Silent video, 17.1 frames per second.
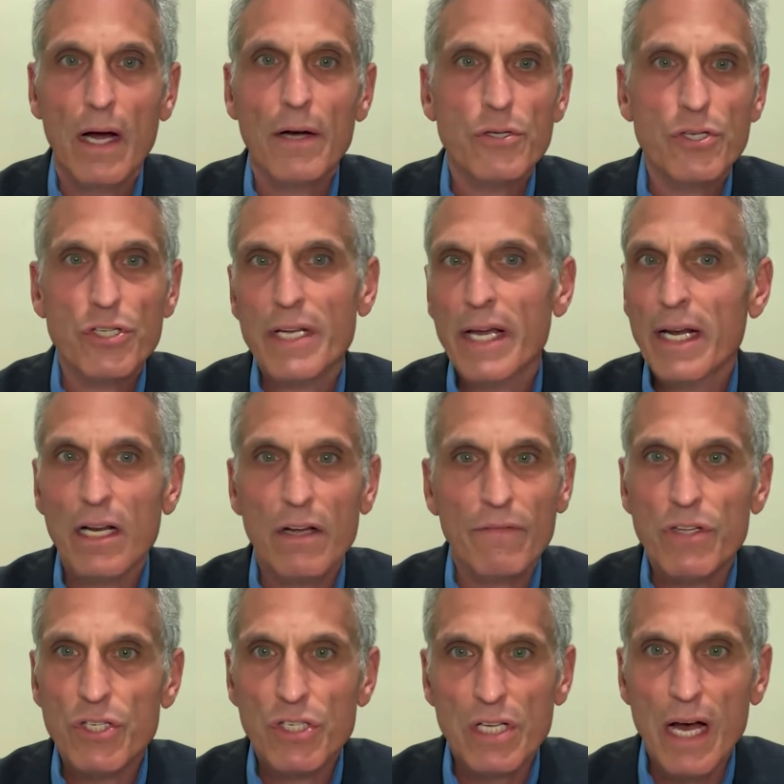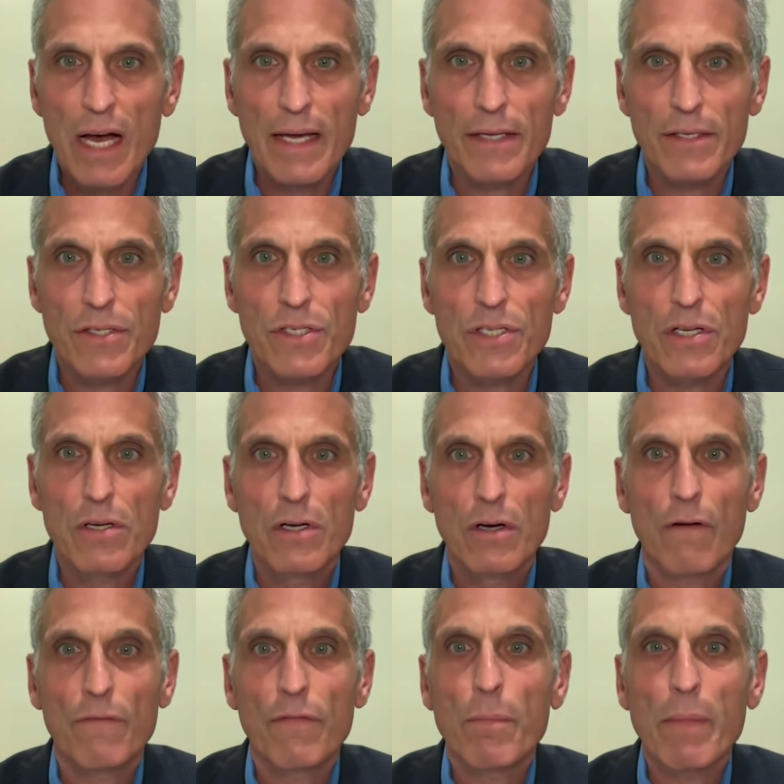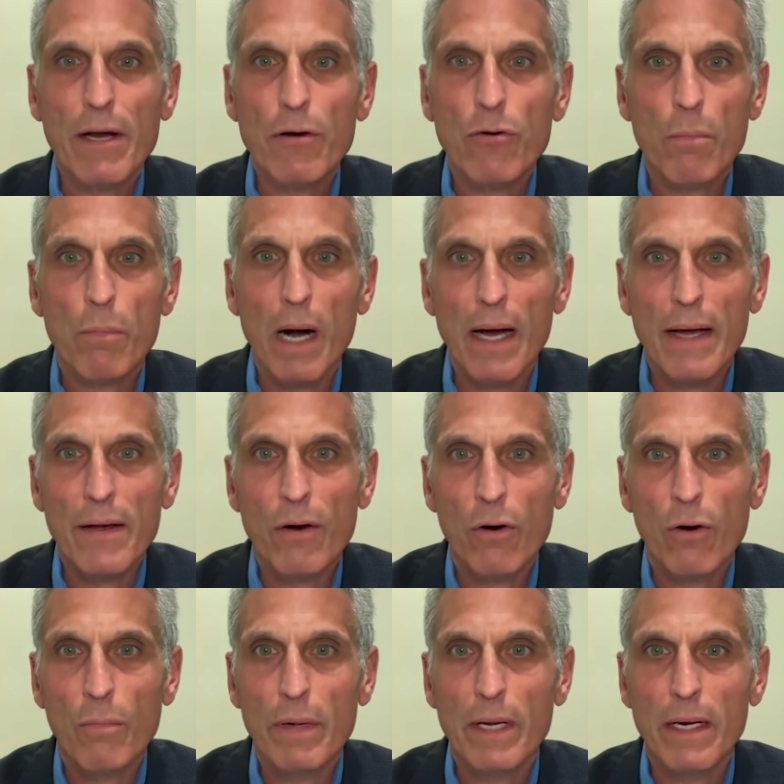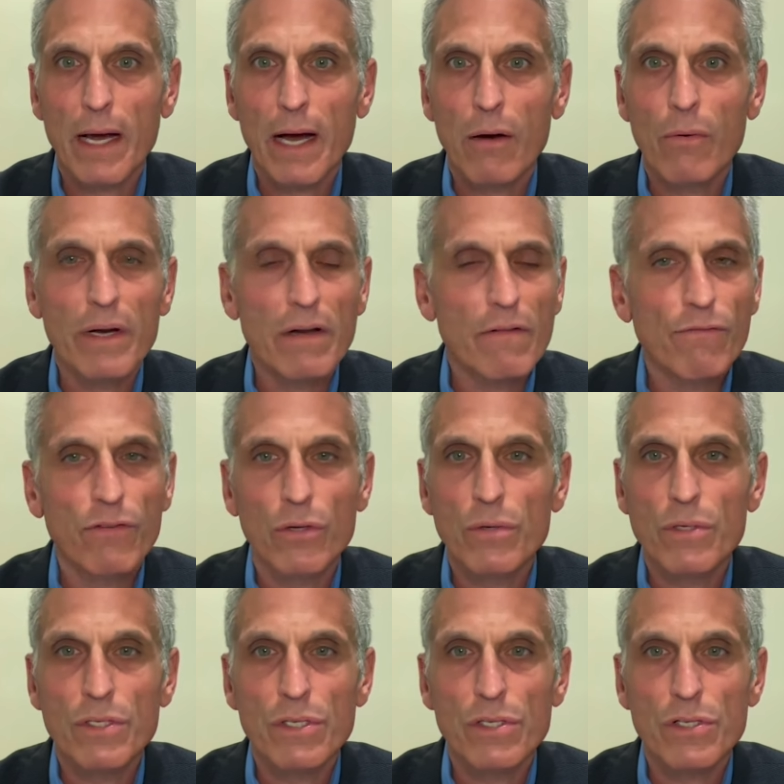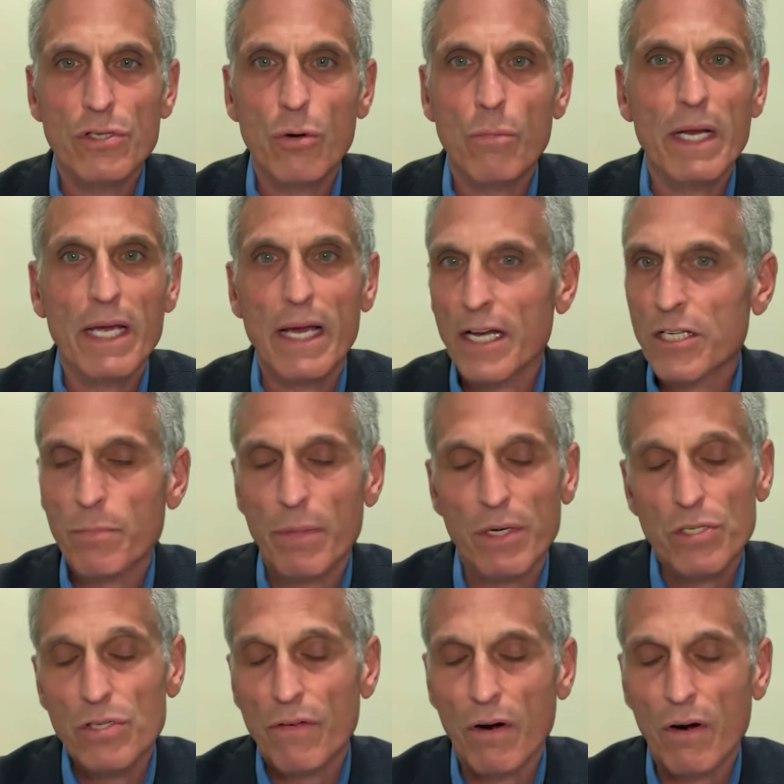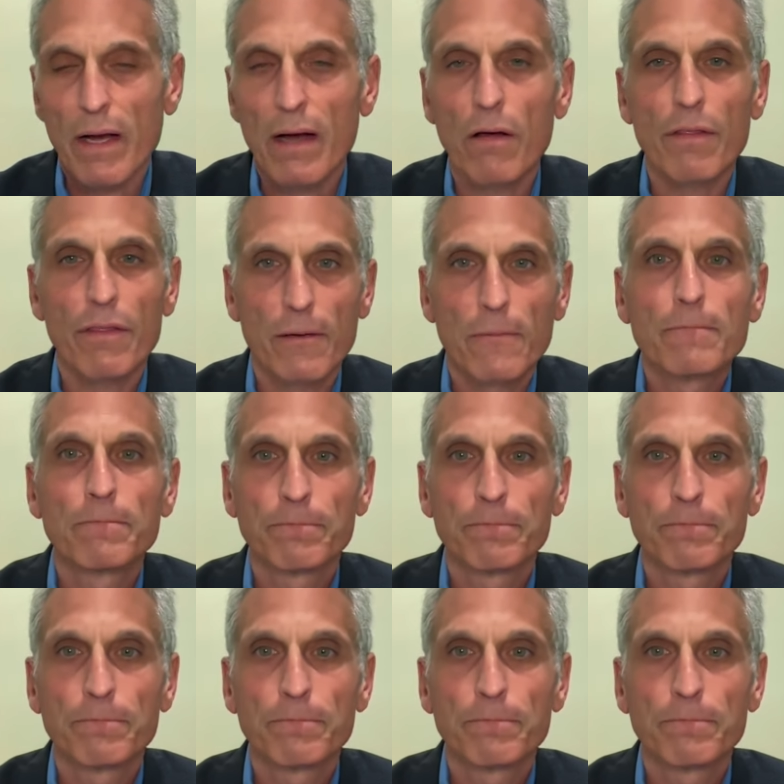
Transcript: understanding of the science of the microbiome and how it influences so many aspects of our health.